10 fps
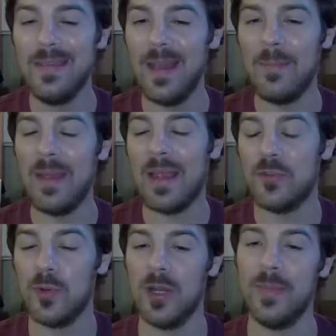I mean, I
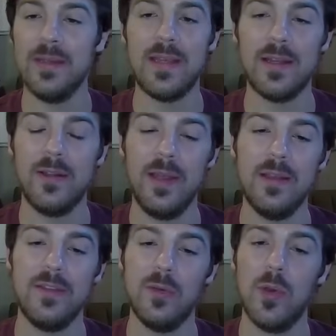guess we're going to be technically
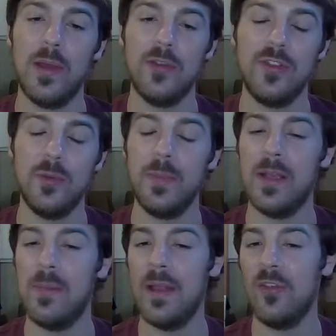at 0 energy when we
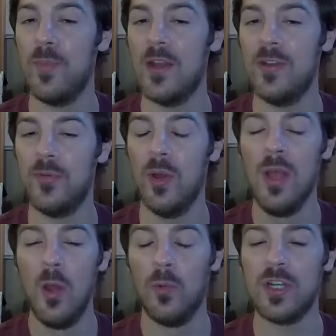come out of this matchup, so
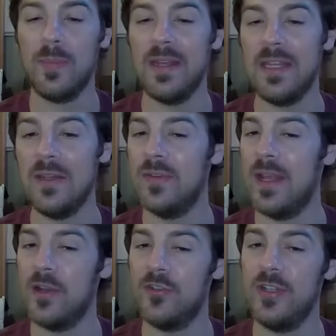we're going to be an even
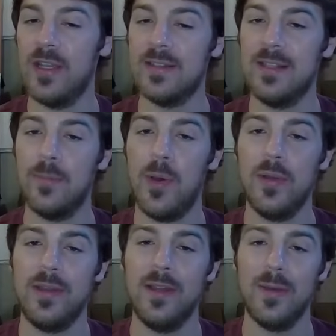energy against the
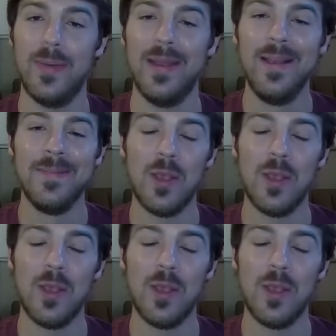opponent here, but